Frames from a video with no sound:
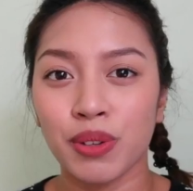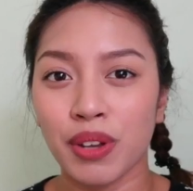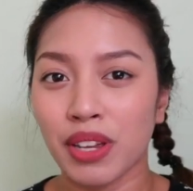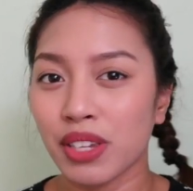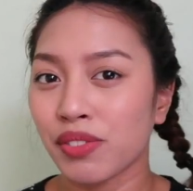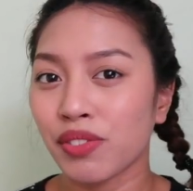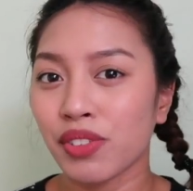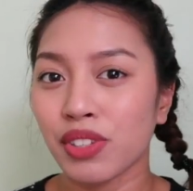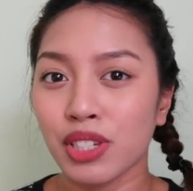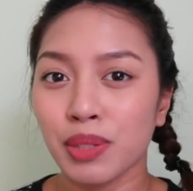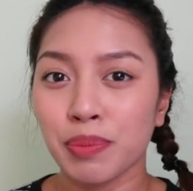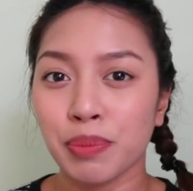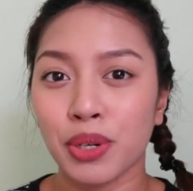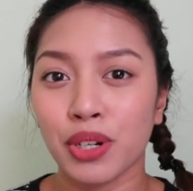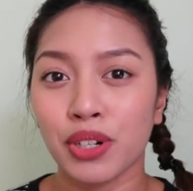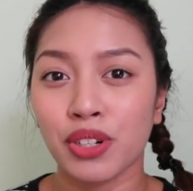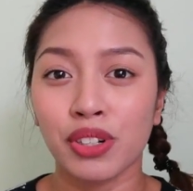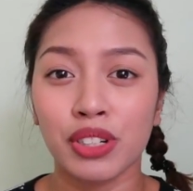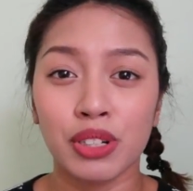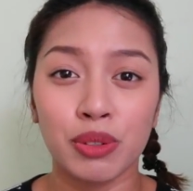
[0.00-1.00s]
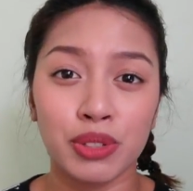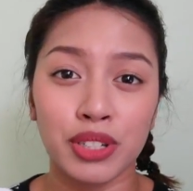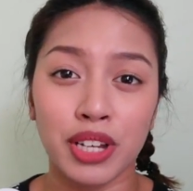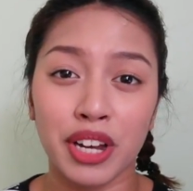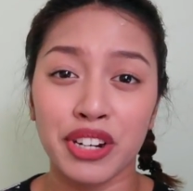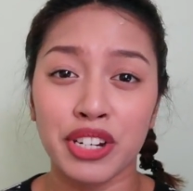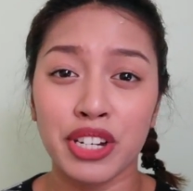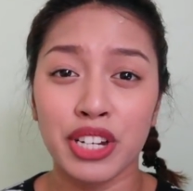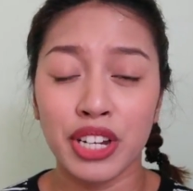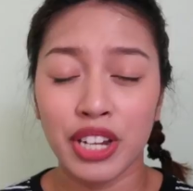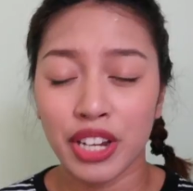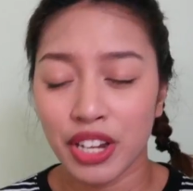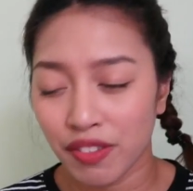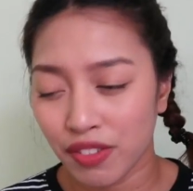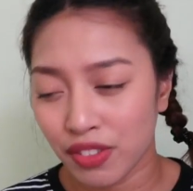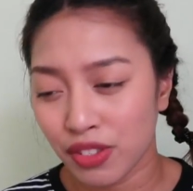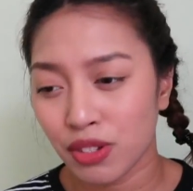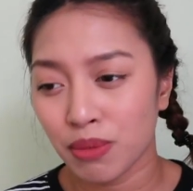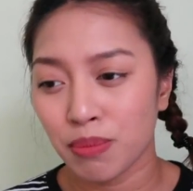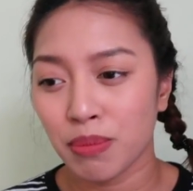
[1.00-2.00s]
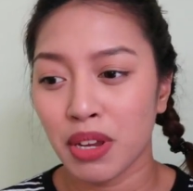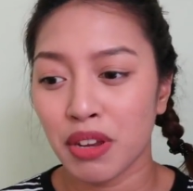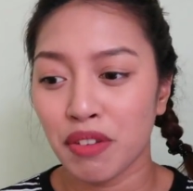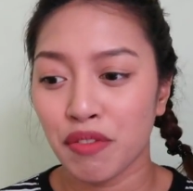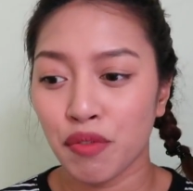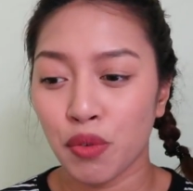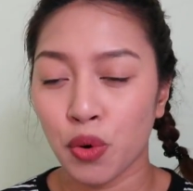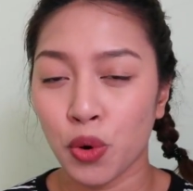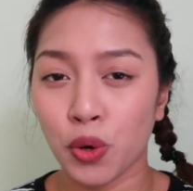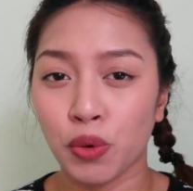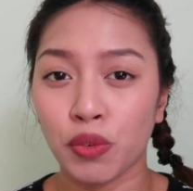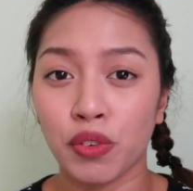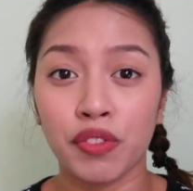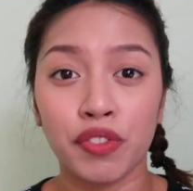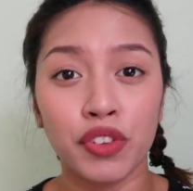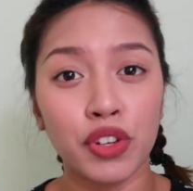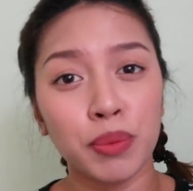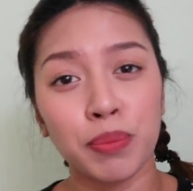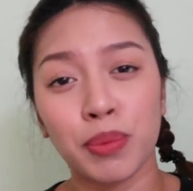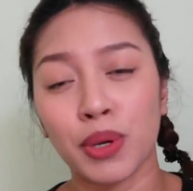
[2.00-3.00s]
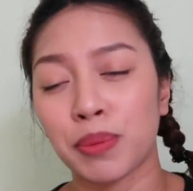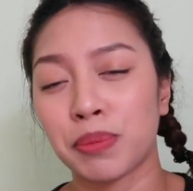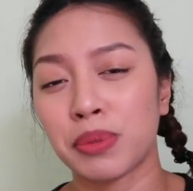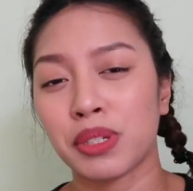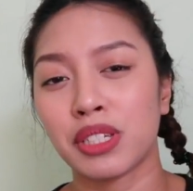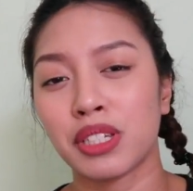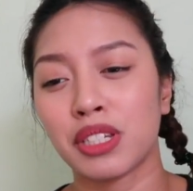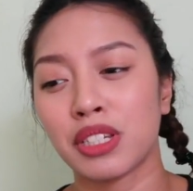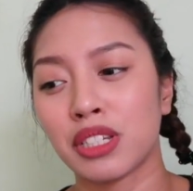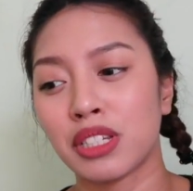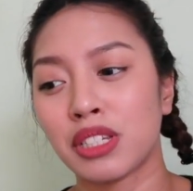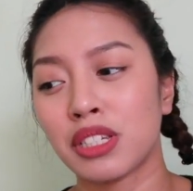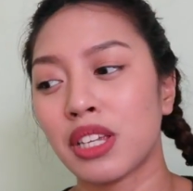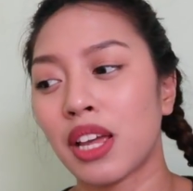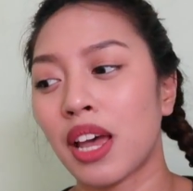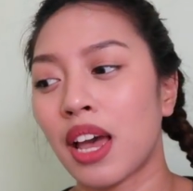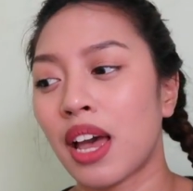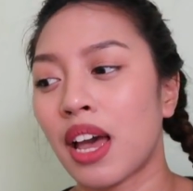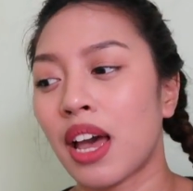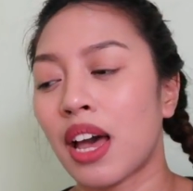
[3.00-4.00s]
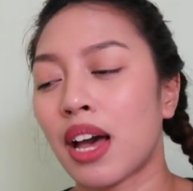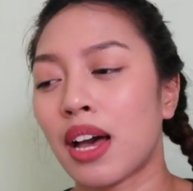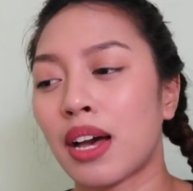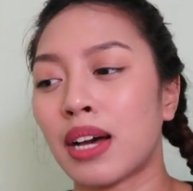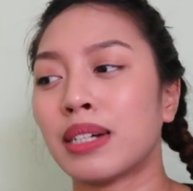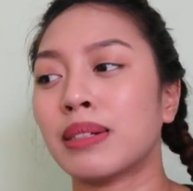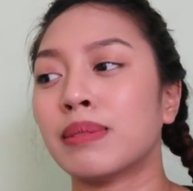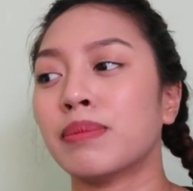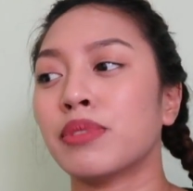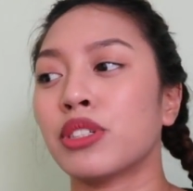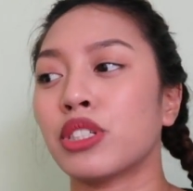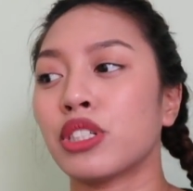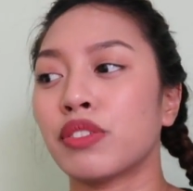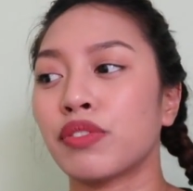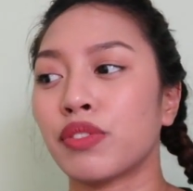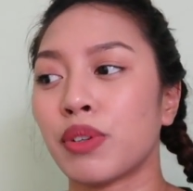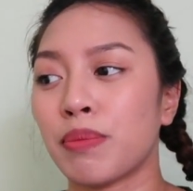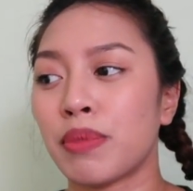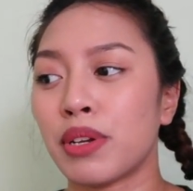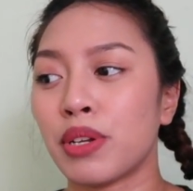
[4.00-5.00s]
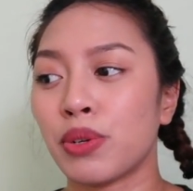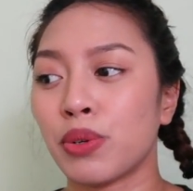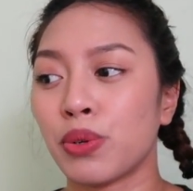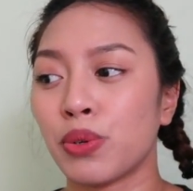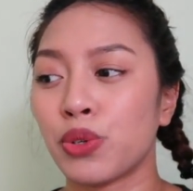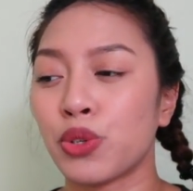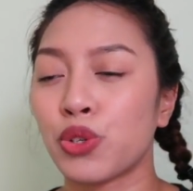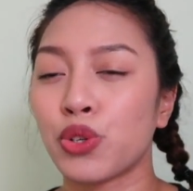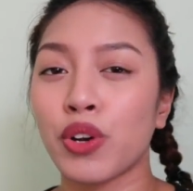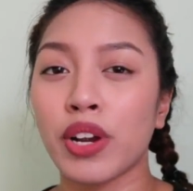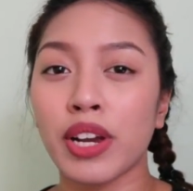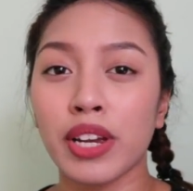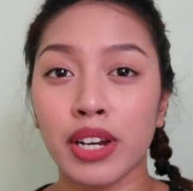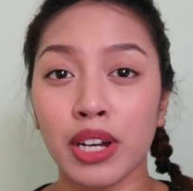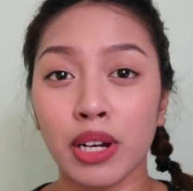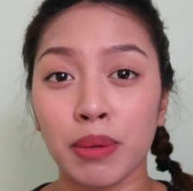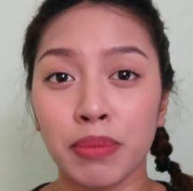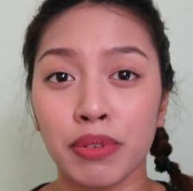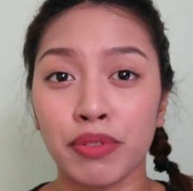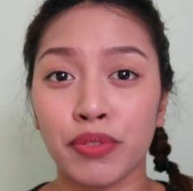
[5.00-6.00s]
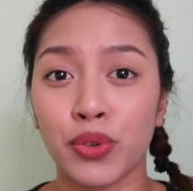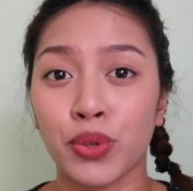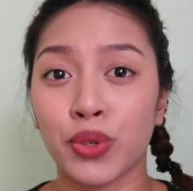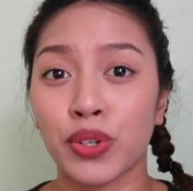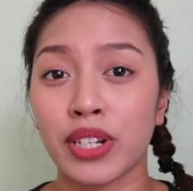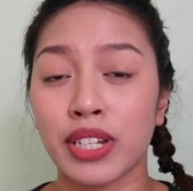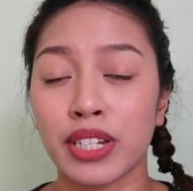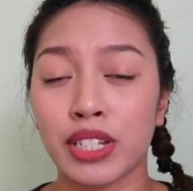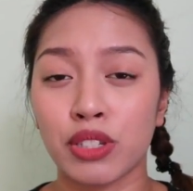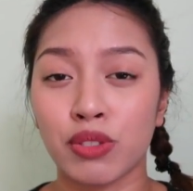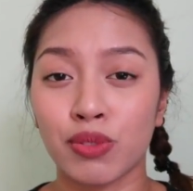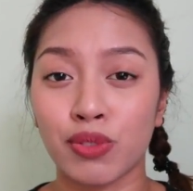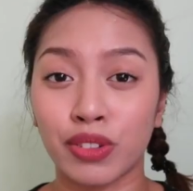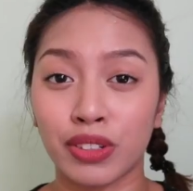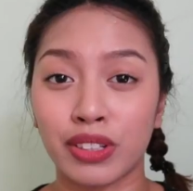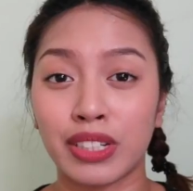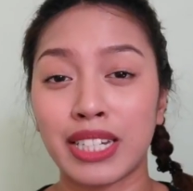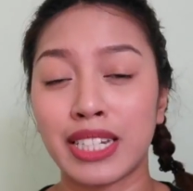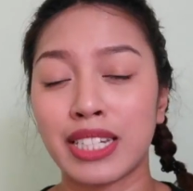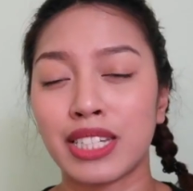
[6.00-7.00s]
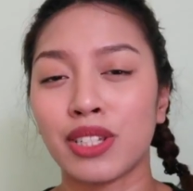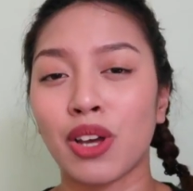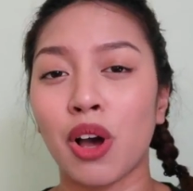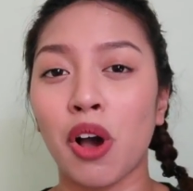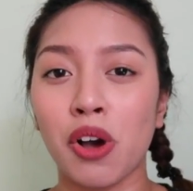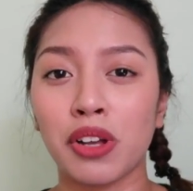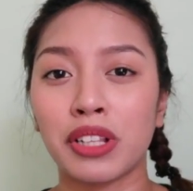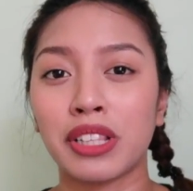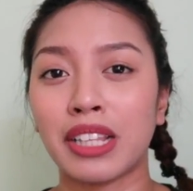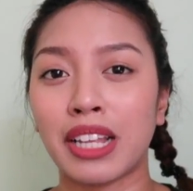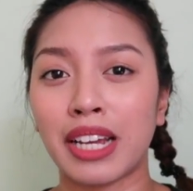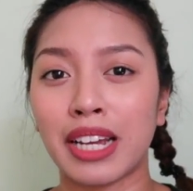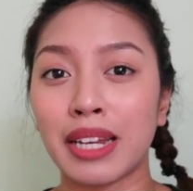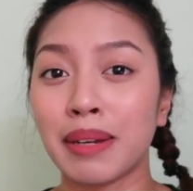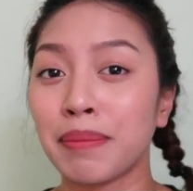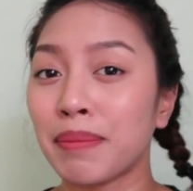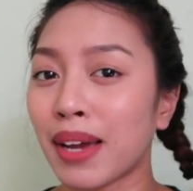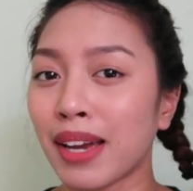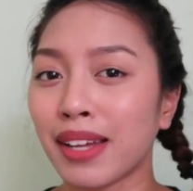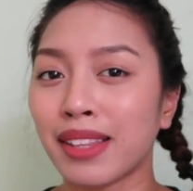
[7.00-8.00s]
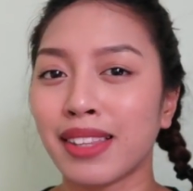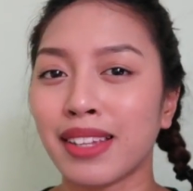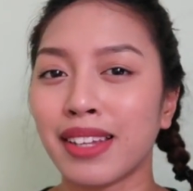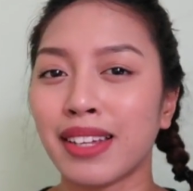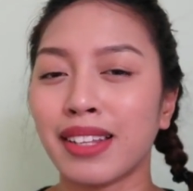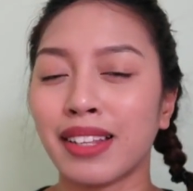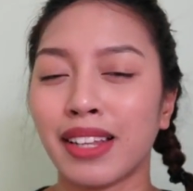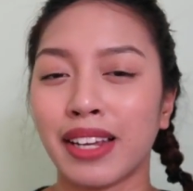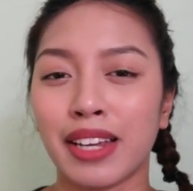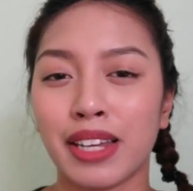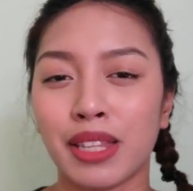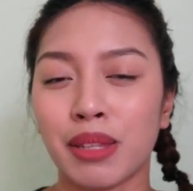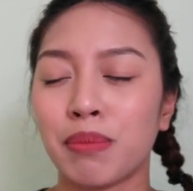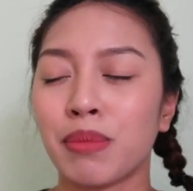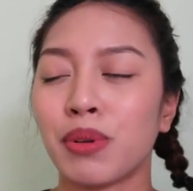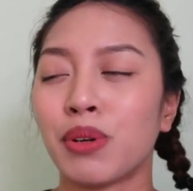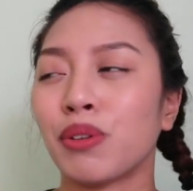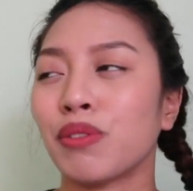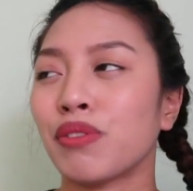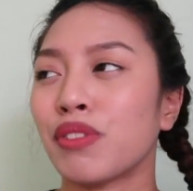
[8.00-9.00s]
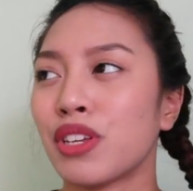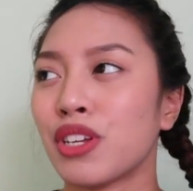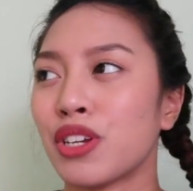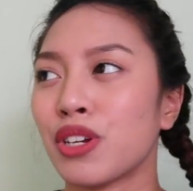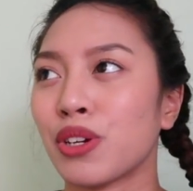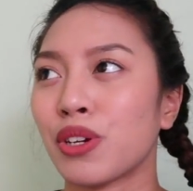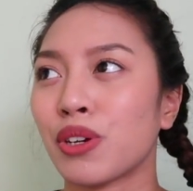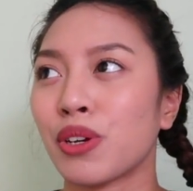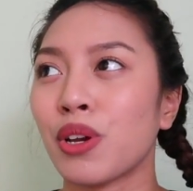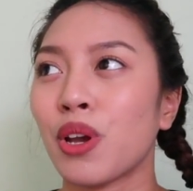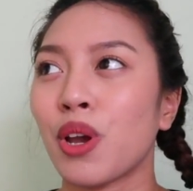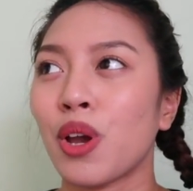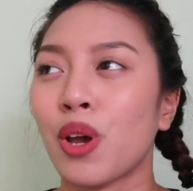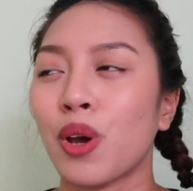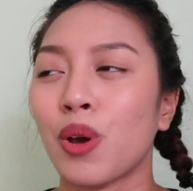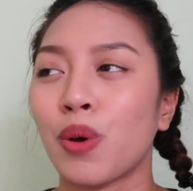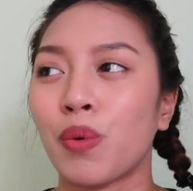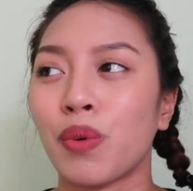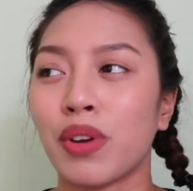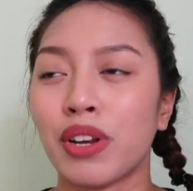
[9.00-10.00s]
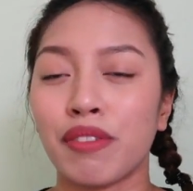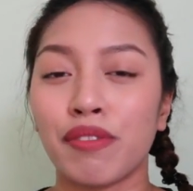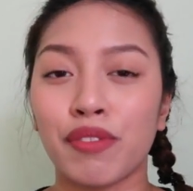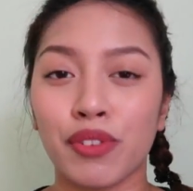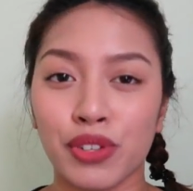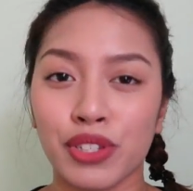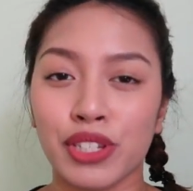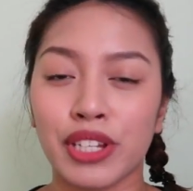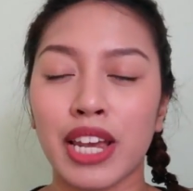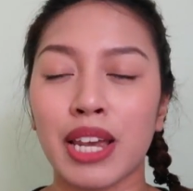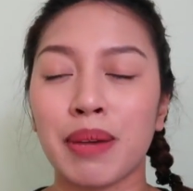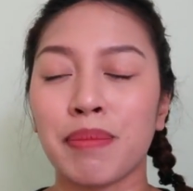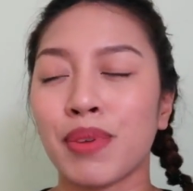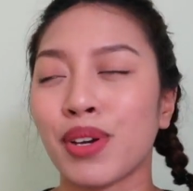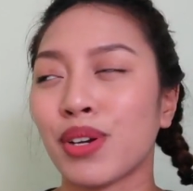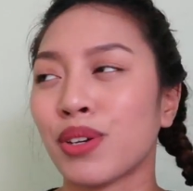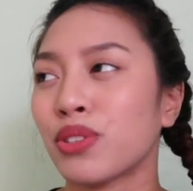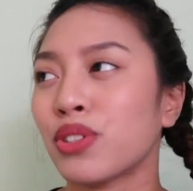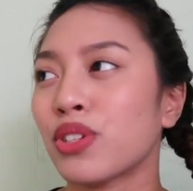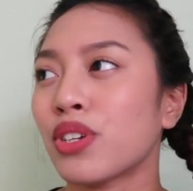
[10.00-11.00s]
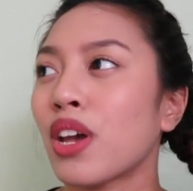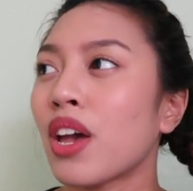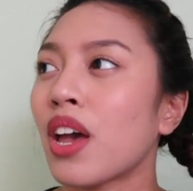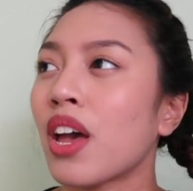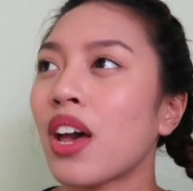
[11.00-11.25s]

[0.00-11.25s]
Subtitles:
So as for this product, it was actually given to me for review purposes, just for me to try it out before its release online back then, like in the middle of the year when it first came out.